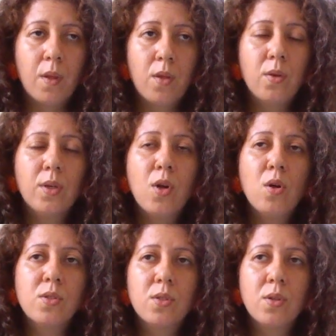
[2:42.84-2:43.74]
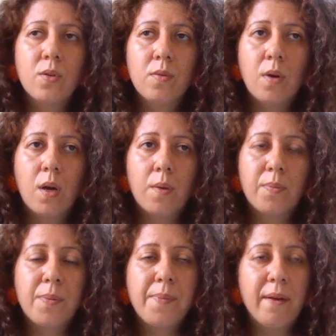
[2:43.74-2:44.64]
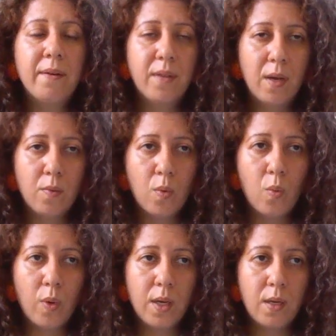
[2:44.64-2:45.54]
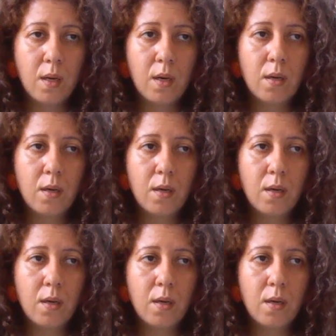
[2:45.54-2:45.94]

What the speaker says: You can also prepare them when